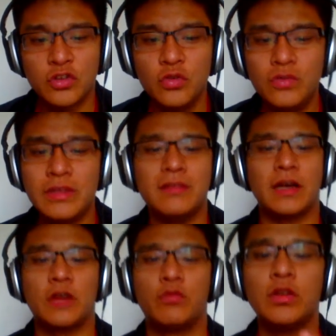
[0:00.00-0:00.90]
two things
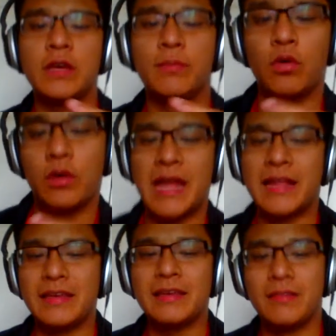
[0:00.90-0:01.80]
that are really important
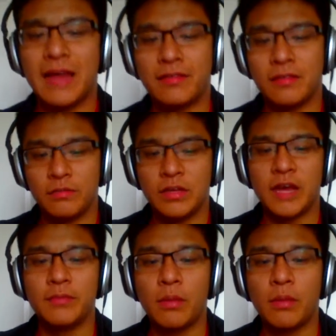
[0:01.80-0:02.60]
at the exact same time.